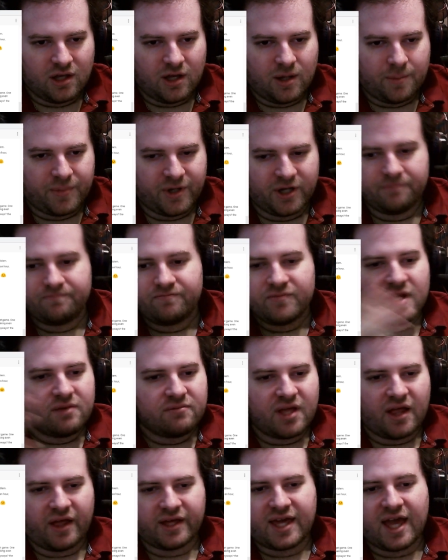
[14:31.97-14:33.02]
But
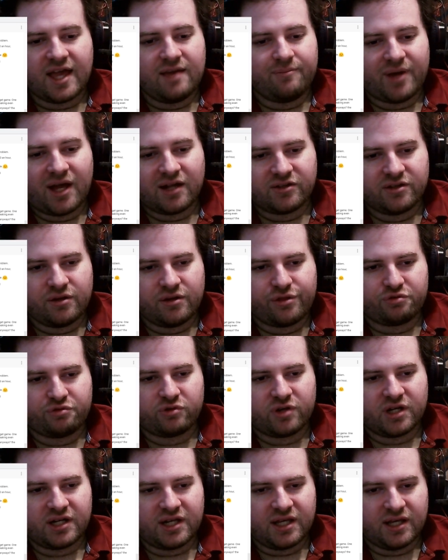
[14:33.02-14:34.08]
yeah, like, getting back to the
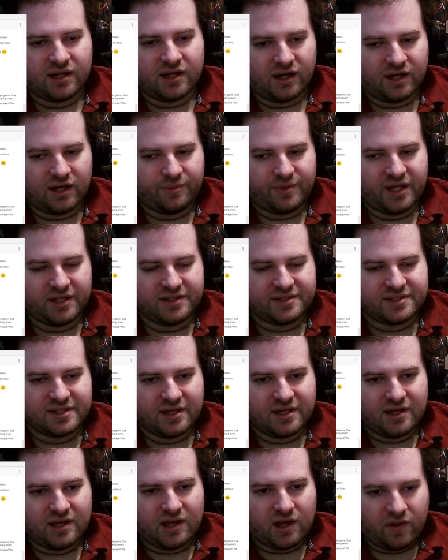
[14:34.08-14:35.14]
3D comment,
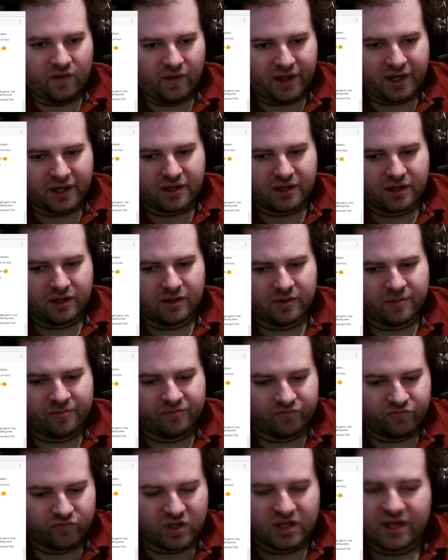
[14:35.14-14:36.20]
like
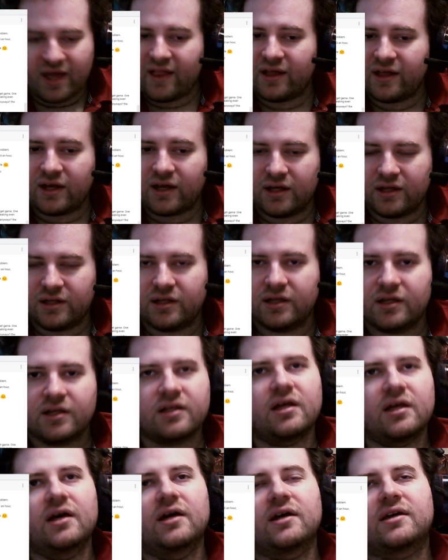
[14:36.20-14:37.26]

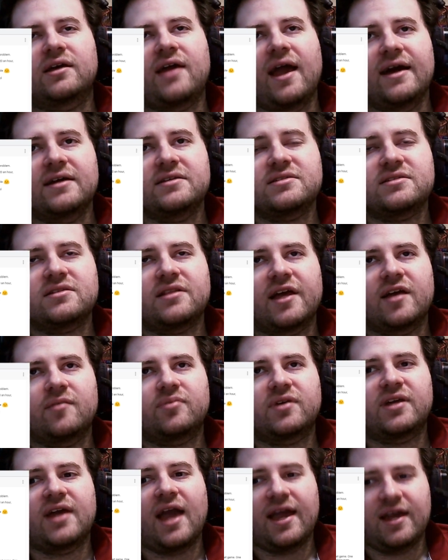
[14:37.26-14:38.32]
Gaslamp
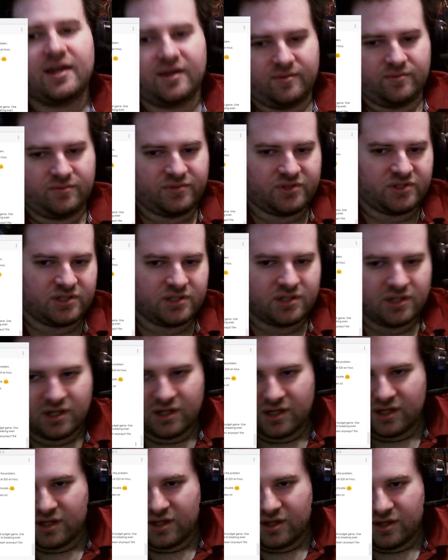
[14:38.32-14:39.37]
Games
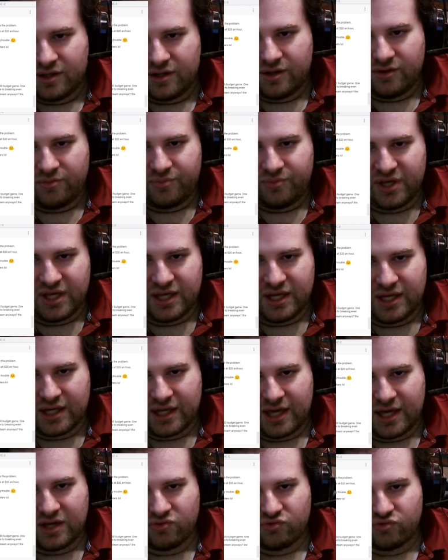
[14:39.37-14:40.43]
being
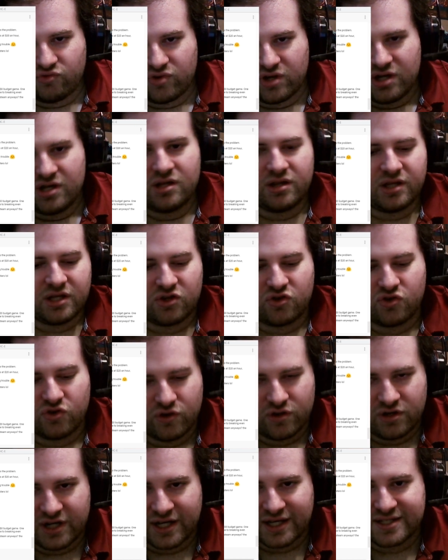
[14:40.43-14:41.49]
a really
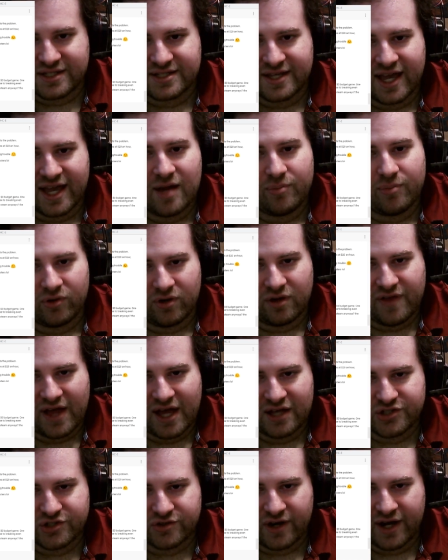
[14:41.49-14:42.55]
good example of
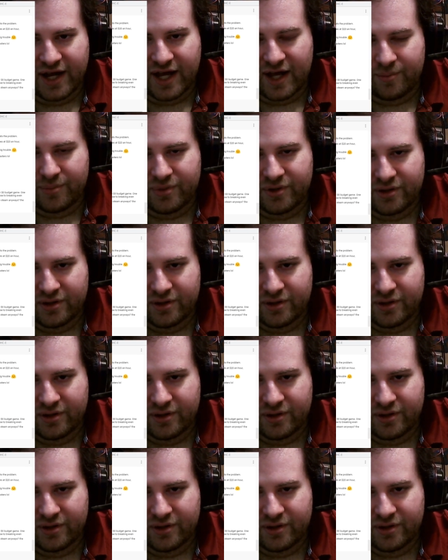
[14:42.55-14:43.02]
that trap.